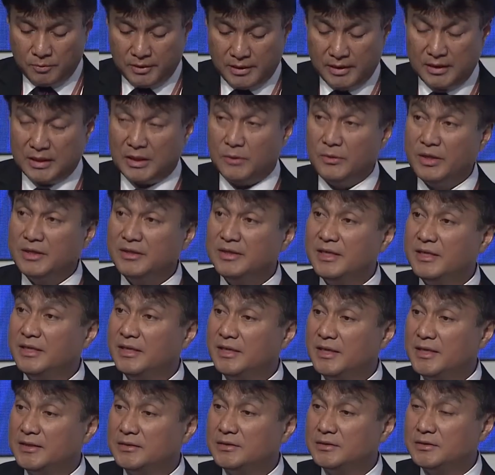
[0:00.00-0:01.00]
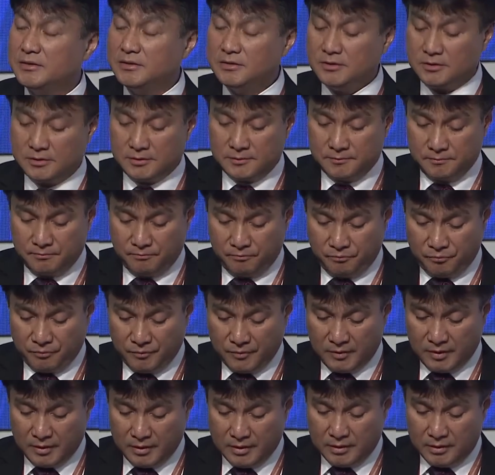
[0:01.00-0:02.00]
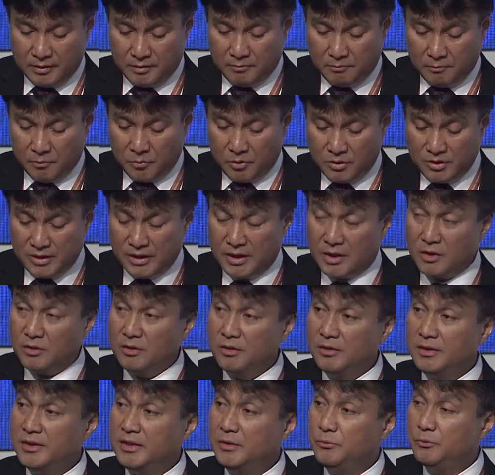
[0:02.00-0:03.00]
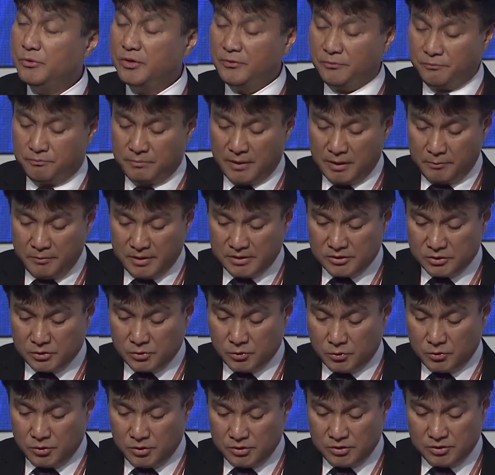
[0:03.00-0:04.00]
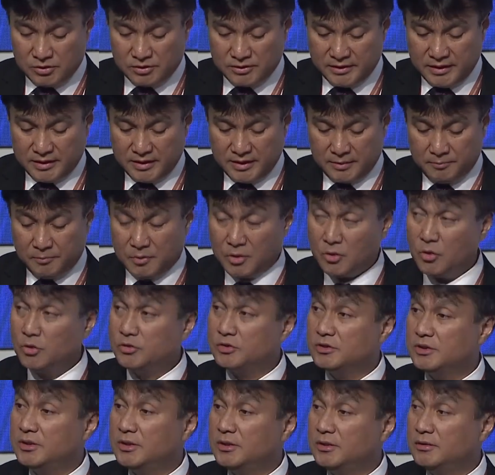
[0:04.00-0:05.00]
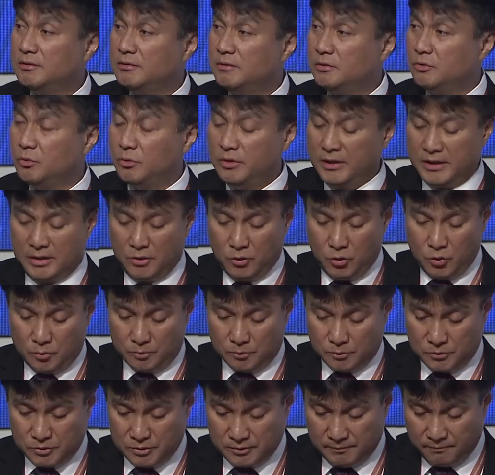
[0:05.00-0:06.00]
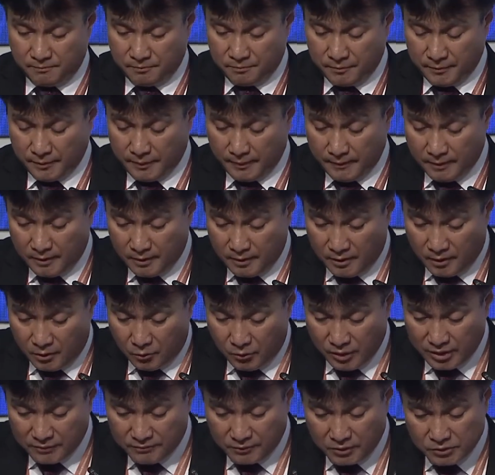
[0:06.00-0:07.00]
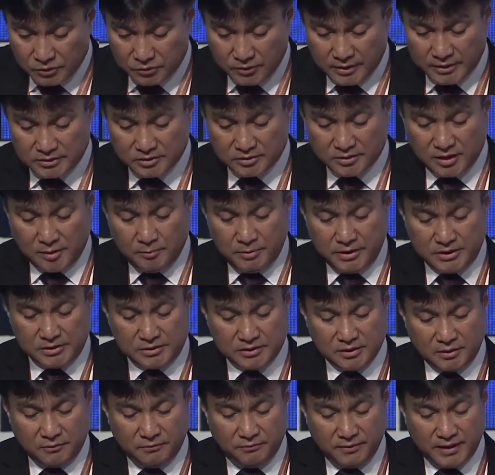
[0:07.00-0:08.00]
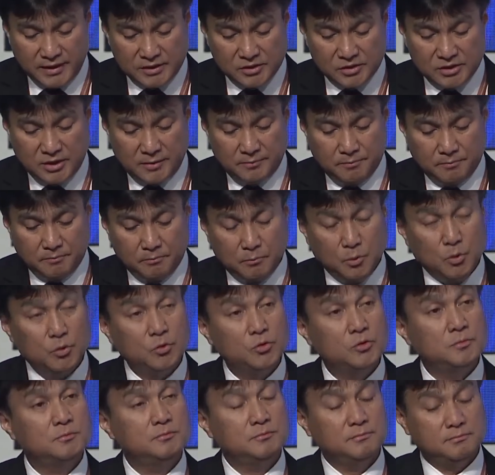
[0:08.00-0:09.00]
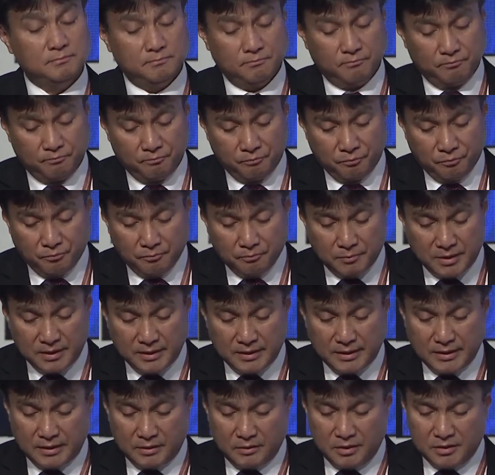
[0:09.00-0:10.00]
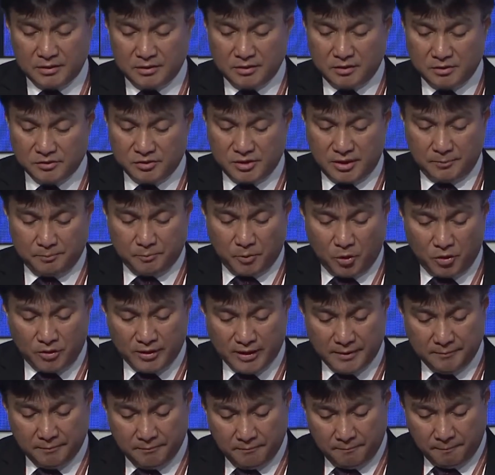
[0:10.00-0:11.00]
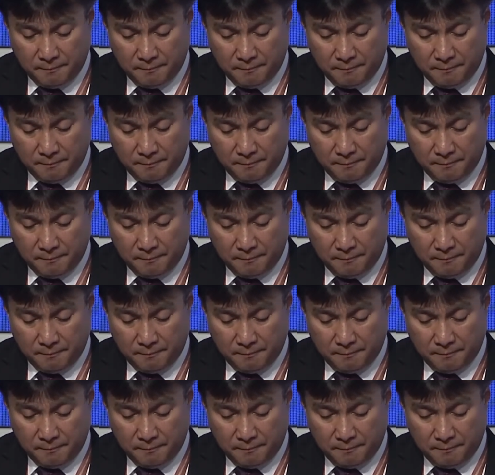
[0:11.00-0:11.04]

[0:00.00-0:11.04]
can now attend classes more regularly with primary schools set up closer to their homes. We have also established a flagship Murum Penan literacy program